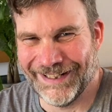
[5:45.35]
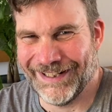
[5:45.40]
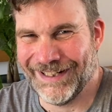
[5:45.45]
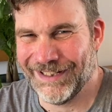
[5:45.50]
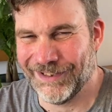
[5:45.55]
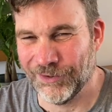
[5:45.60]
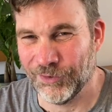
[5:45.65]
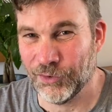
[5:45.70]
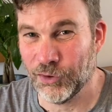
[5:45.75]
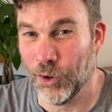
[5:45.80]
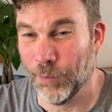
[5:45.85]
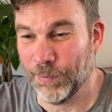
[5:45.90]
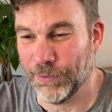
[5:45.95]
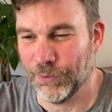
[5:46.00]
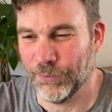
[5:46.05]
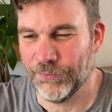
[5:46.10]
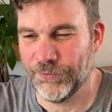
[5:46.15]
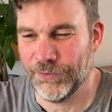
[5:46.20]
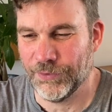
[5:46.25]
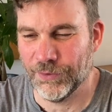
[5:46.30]
he could copy
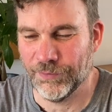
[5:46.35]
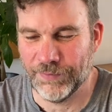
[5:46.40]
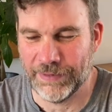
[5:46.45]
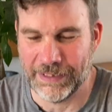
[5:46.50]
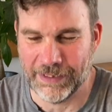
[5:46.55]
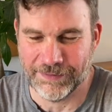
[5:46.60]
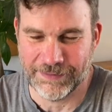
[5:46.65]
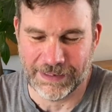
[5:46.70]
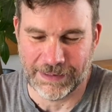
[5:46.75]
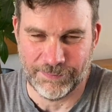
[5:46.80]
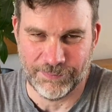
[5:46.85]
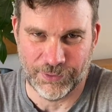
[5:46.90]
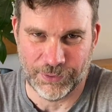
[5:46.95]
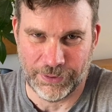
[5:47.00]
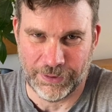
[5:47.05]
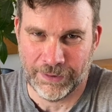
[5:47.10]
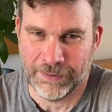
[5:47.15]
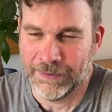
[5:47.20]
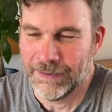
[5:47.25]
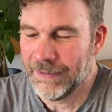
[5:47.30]
onto your videotape for
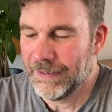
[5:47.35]
you.